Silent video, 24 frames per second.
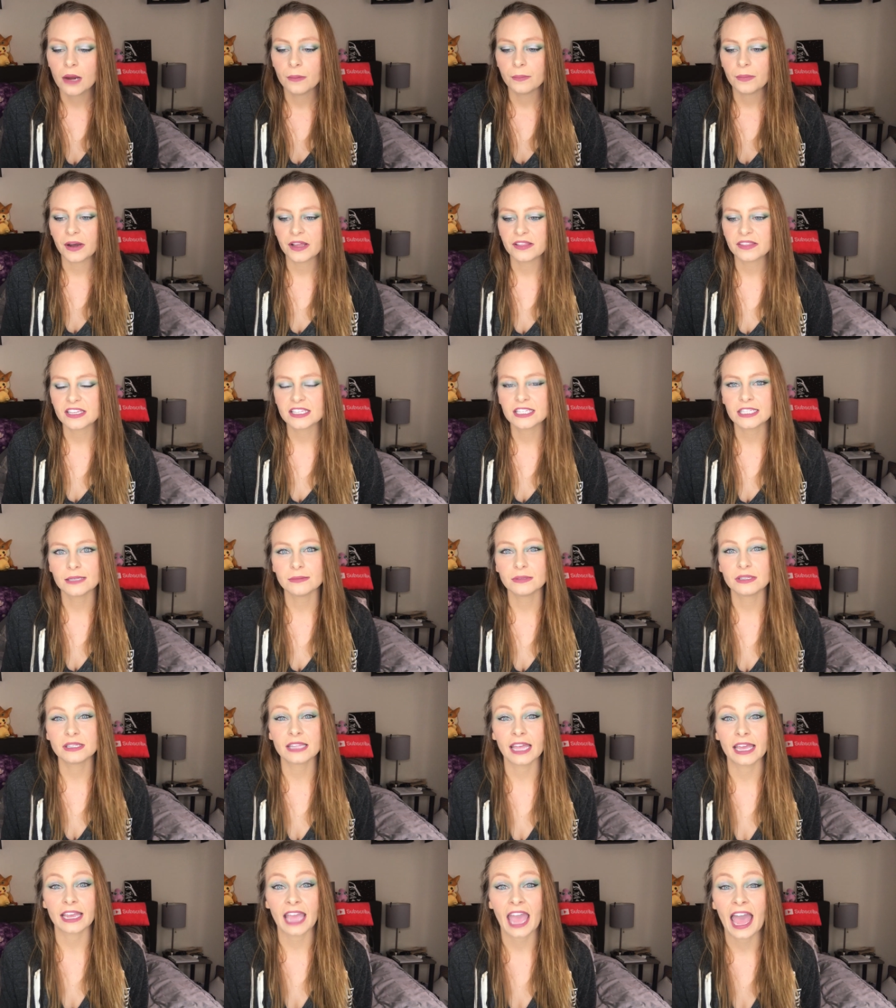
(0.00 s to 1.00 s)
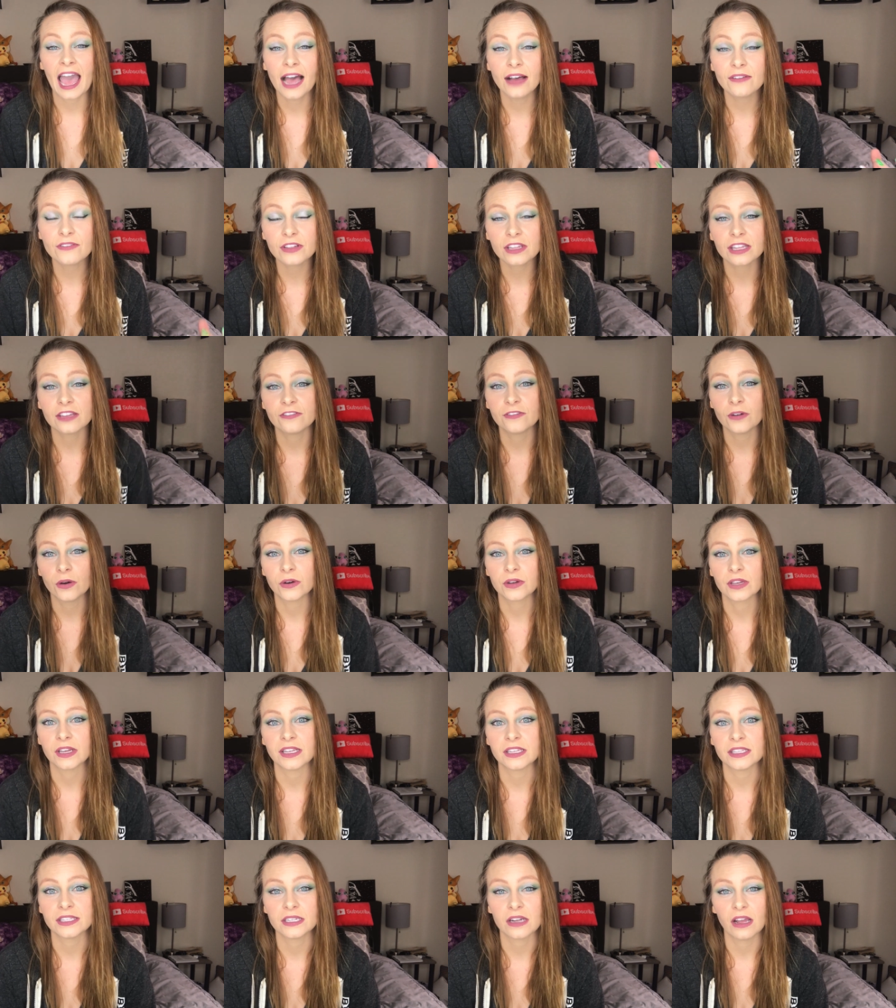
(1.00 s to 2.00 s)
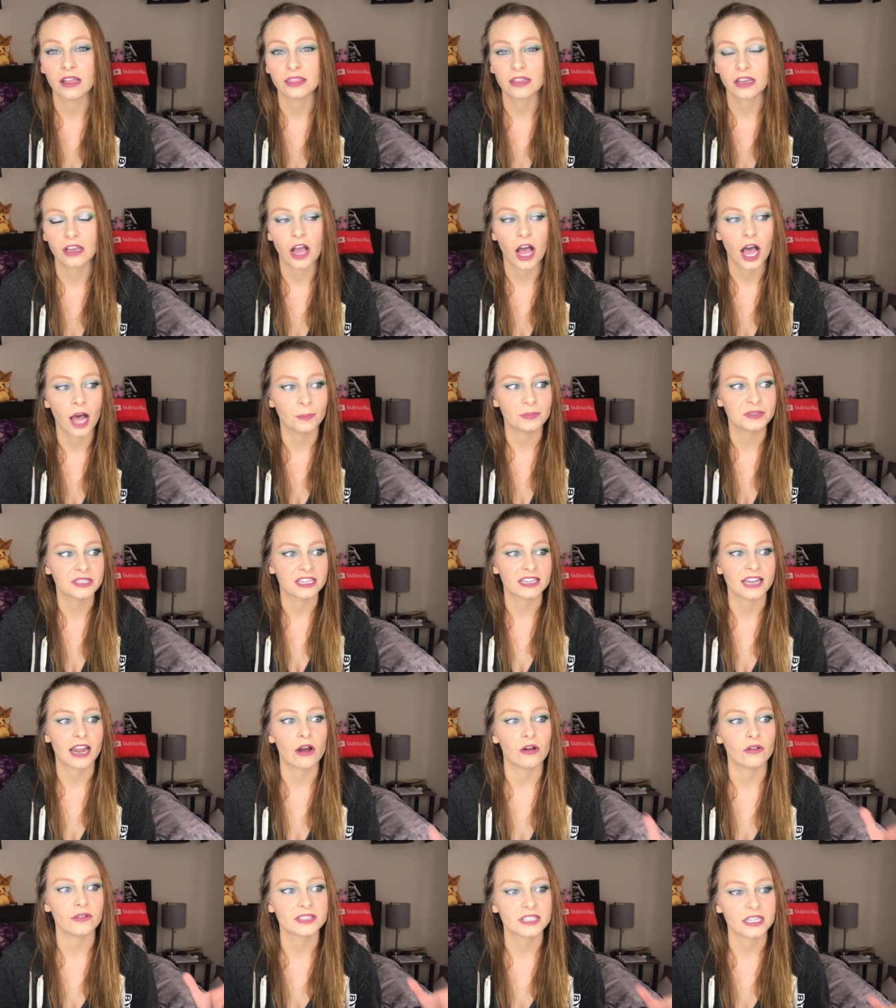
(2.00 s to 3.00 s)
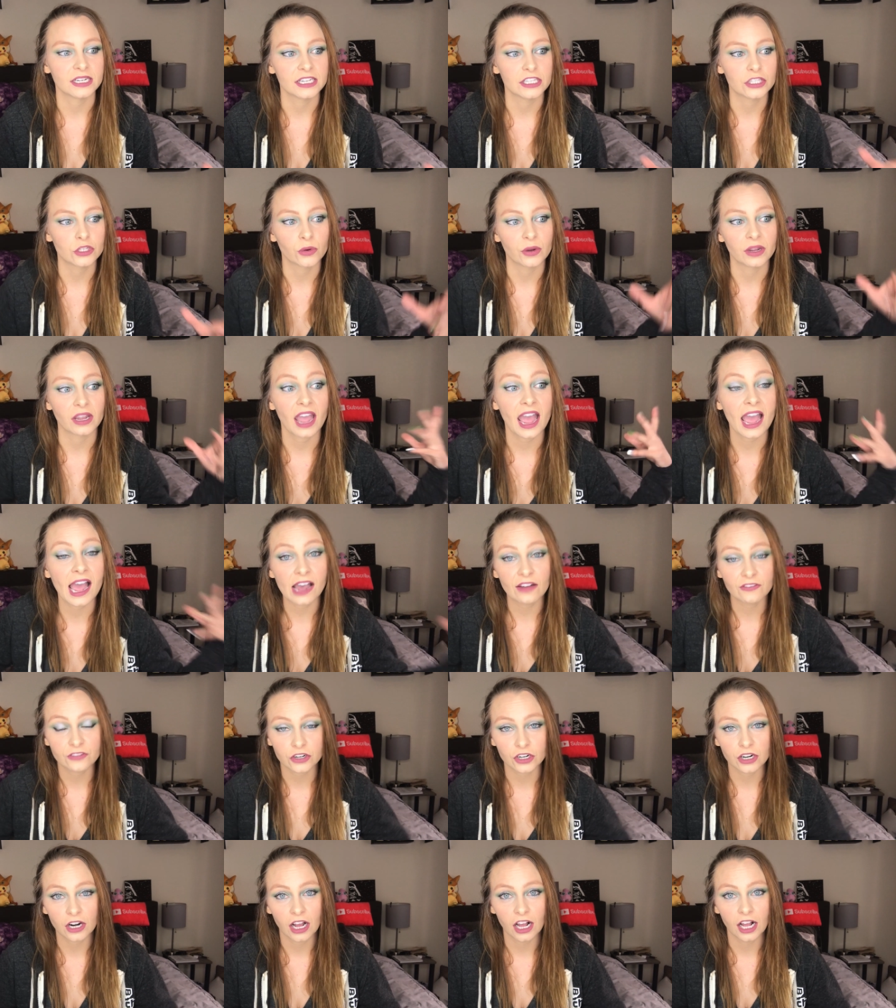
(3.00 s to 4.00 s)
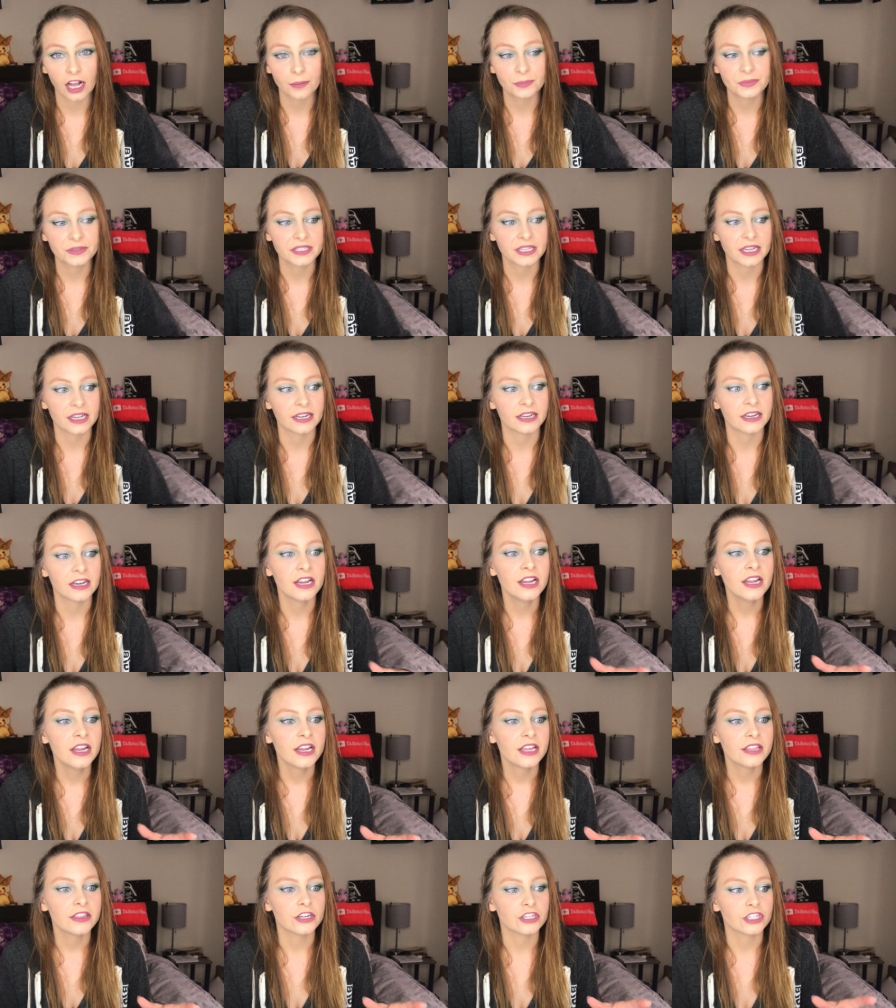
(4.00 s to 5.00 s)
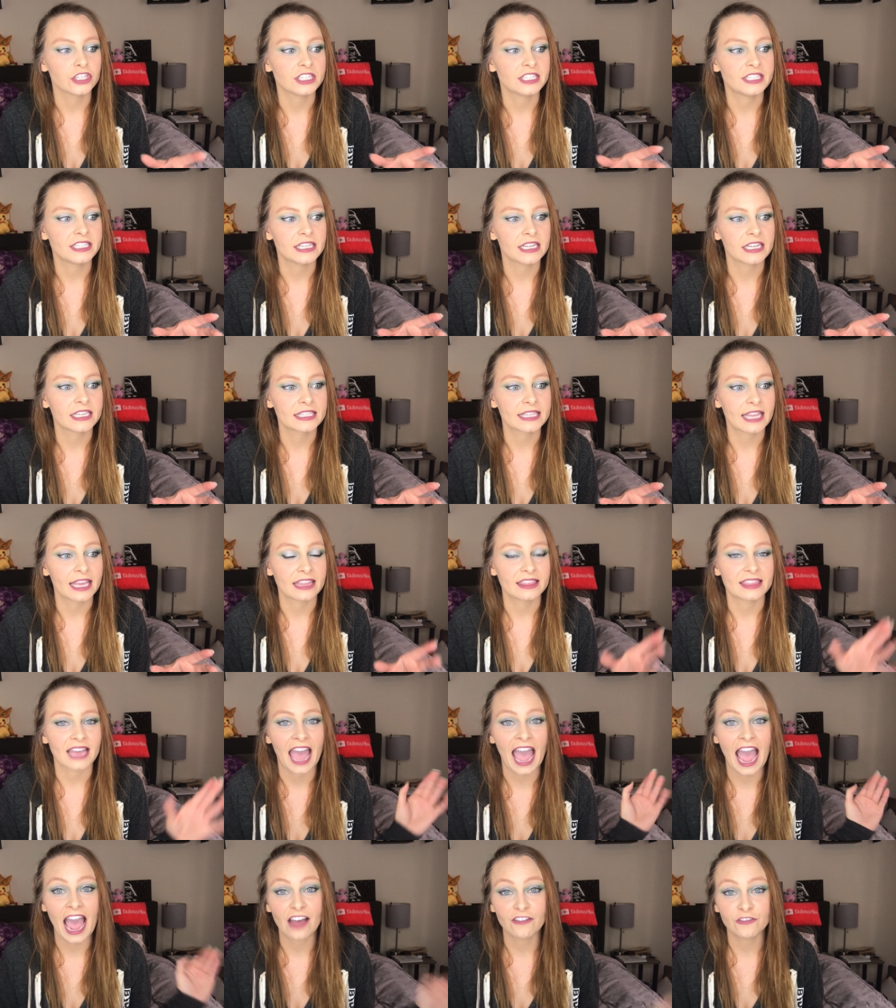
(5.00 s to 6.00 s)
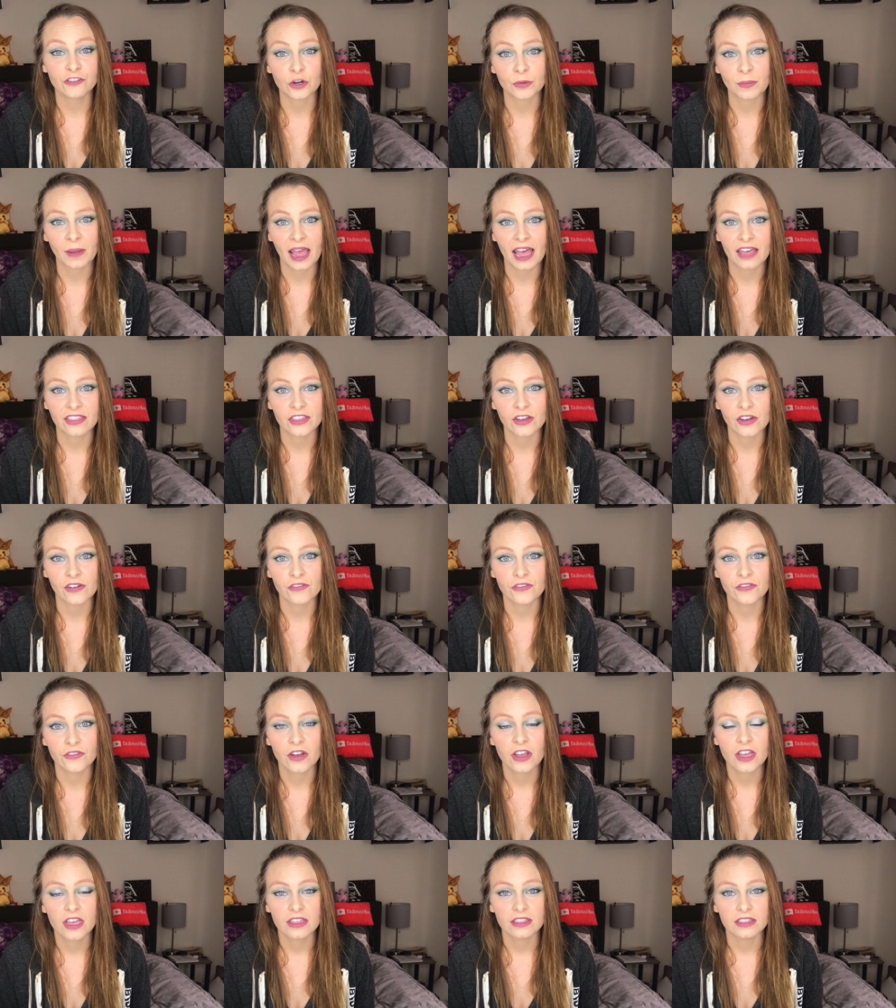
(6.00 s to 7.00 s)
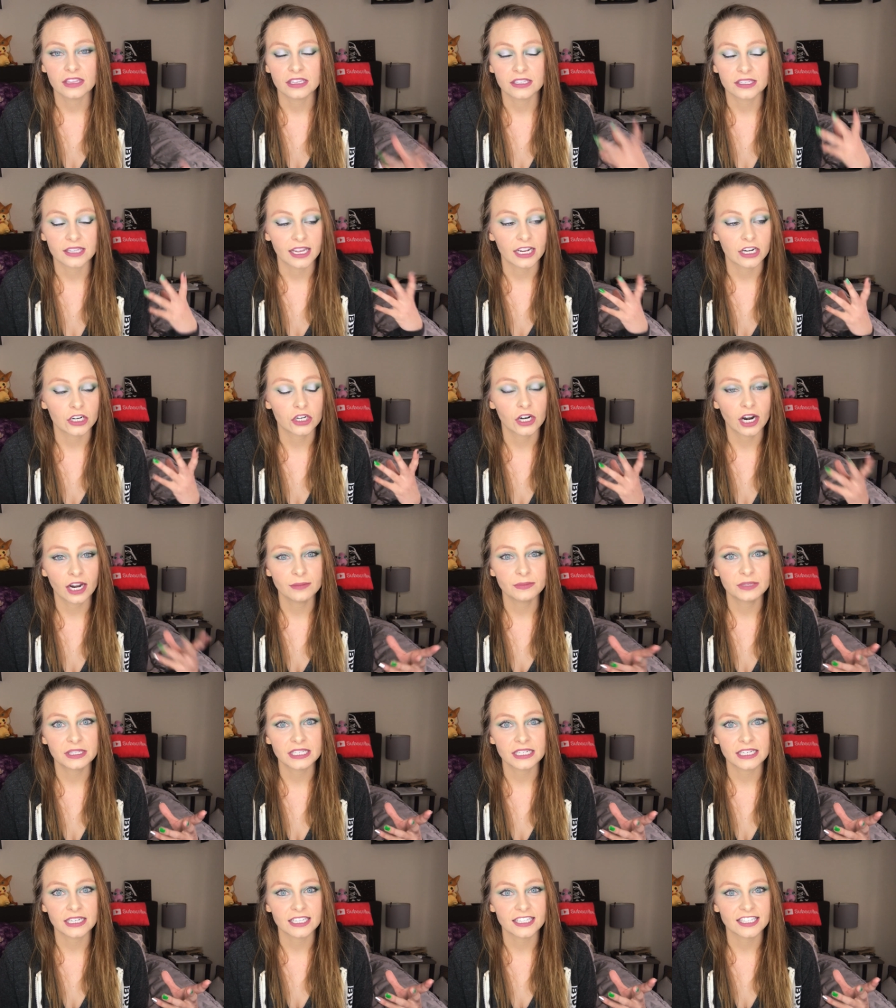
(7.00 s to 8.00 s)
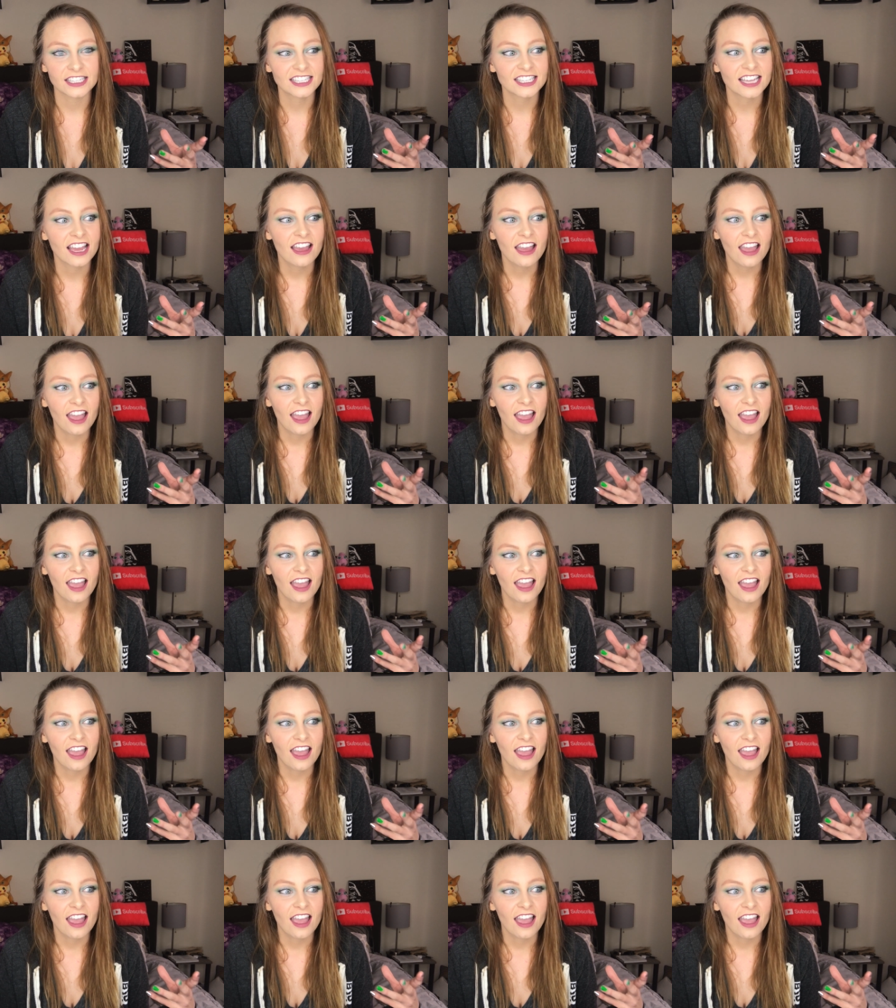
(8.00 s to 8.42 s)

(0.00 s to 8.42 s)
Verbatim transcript: but this seems like heavily focused on the cops, and now all of a sudden he's going after cops, and there just seems like the aftermath of these like crime scenes.